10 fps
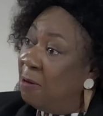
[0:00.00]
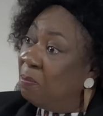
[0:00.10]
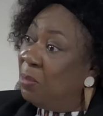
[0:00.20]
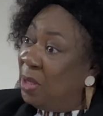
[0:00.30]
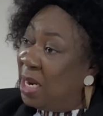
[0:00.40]

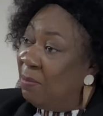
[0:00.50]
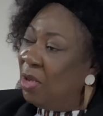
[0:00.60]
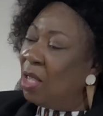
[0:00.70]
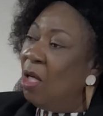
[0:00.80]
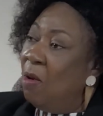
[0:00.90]

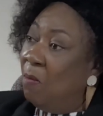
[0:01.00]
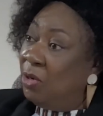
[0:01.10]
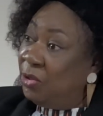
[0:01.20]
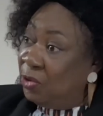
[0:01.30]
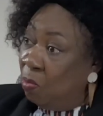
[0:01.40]
pandemic, but
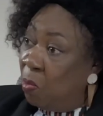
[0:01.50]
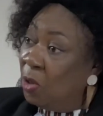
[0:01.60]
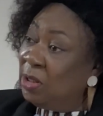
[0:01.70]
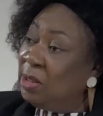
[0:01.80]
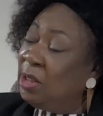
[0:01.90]
it's
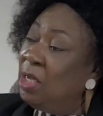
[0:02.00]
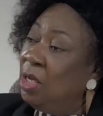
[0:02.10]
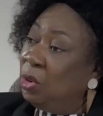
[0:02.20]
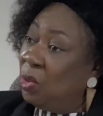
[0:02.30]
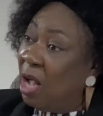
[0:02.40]
important
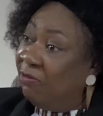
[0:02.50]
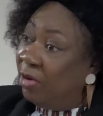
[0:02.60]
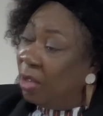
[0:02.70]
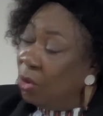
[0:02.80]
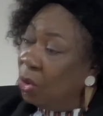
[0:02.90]
to have
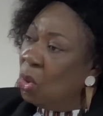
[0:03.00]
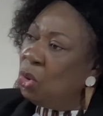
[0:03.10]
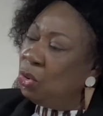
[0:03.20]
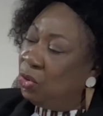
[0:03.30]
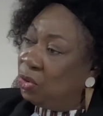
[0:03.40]
a
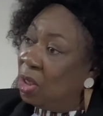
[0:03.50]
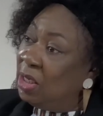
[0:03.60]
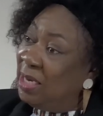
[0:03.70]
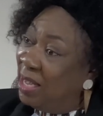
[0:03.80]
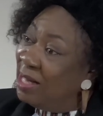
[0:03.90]
good,
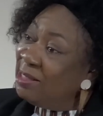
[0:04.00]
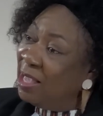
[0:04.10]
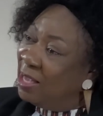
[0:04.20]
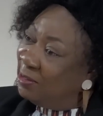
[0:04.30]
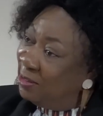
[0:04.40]
solid
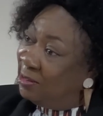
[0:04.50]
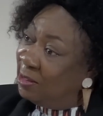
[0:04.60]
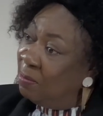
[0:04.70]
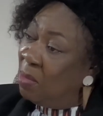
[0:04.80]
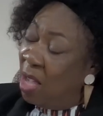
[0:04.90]
healthcare
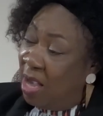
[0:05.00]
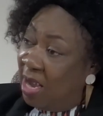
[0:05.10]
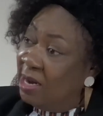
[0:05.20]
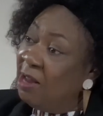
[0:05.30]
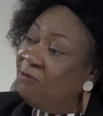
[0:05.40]
system
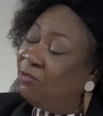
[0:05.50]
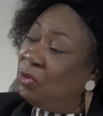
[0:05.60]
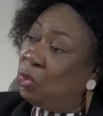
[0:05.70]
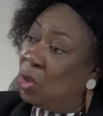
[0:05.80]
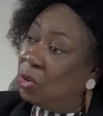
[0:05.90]
and
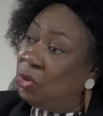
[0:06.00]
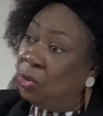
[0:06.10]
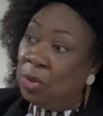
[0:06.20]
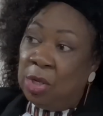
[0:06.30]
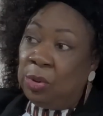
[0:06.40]

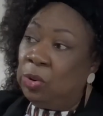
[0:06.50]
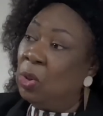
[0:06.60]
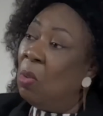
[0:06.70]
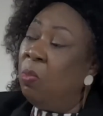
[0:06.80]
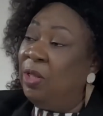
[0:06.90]
infrastructure to
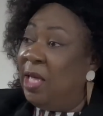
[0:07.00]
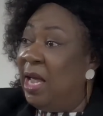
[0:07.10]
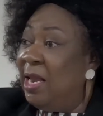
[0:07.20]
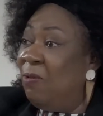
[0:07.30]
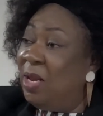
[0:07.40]
cope with
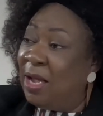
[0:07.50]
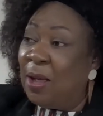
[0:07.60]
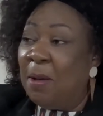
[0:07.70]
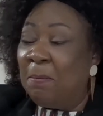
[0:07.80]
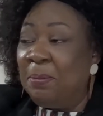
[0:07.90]
any when they
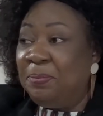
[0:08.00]
come.